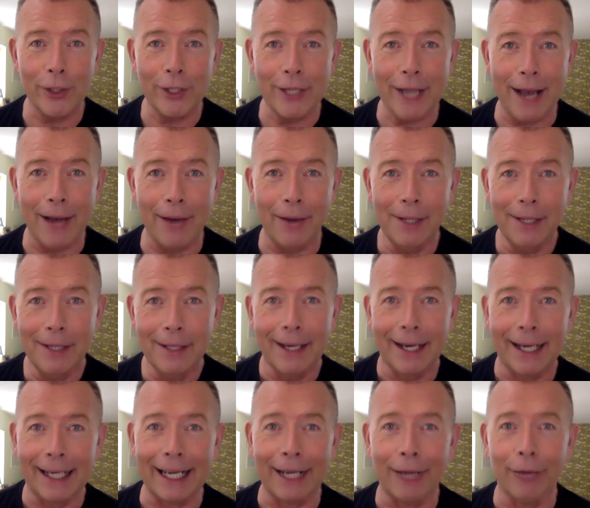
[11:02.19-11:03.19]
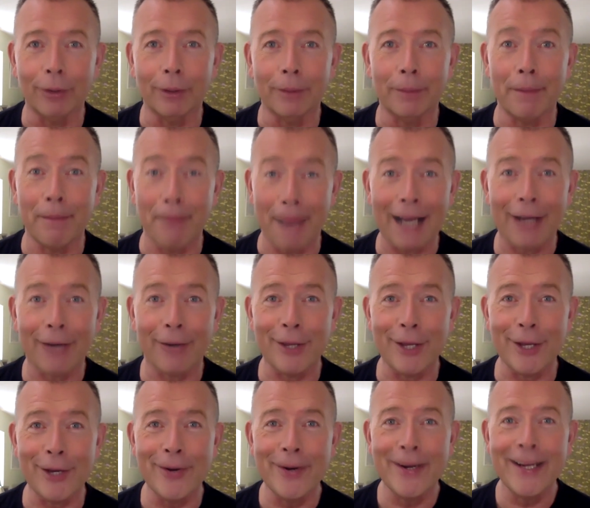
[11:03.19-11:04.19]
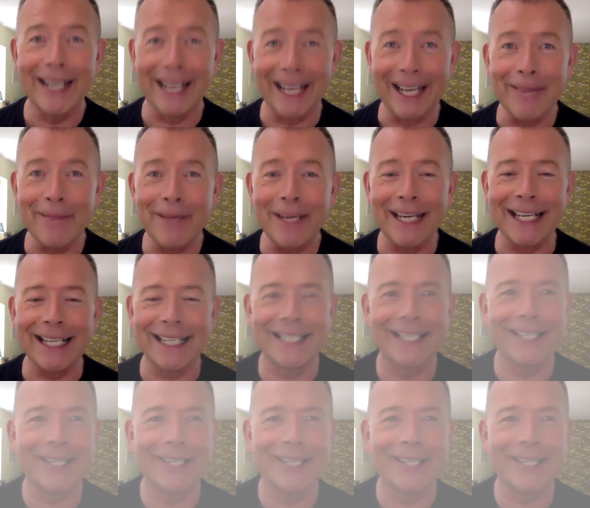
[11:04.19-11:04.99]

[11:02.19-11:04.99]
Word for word: now and I will be back with you in a minute.